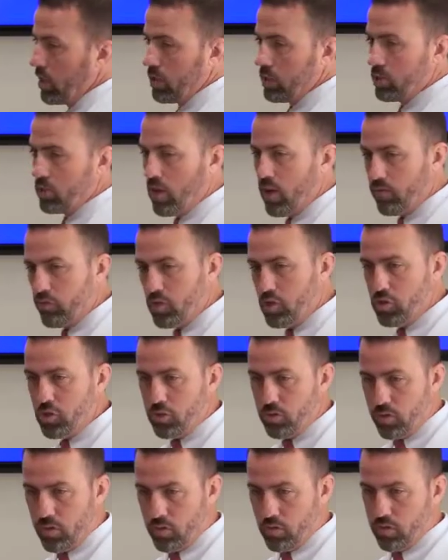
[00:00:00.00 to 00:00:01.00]
at soft
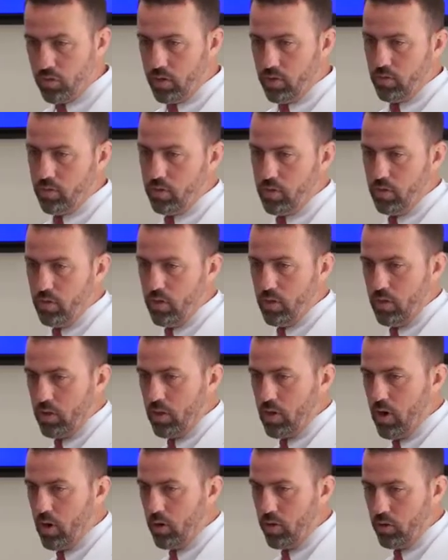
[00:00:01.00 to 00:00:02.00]
tissue injuries,
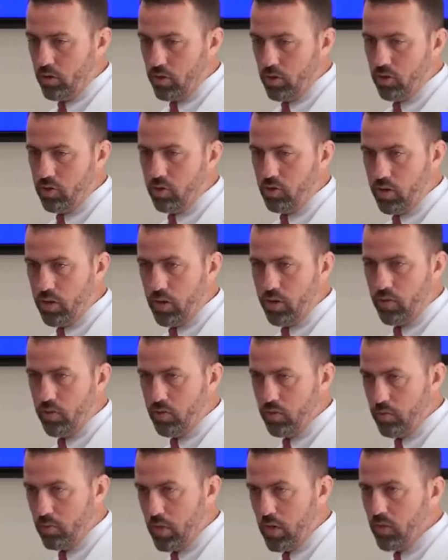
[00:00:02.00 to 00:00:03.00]
cartilage
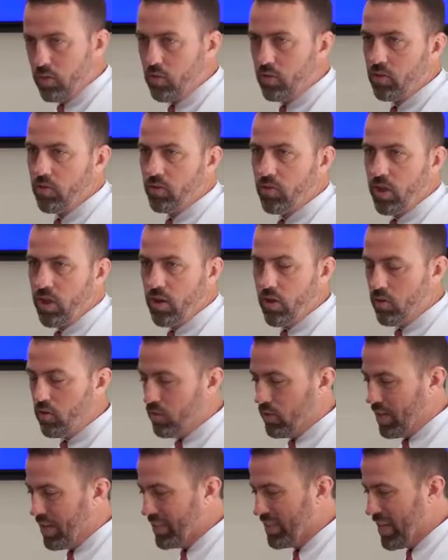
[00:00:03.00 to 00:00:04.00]
injuries, meniscus
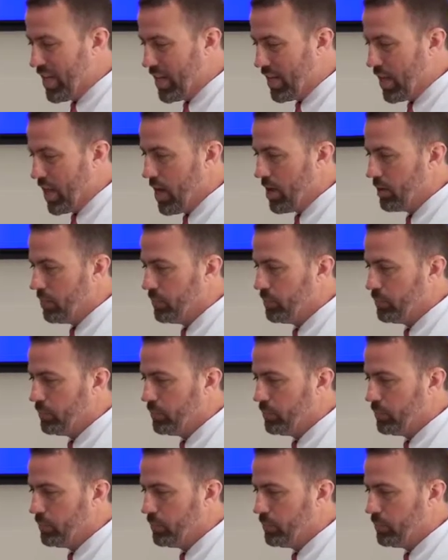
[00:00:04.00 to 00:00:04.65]
tears, things like that.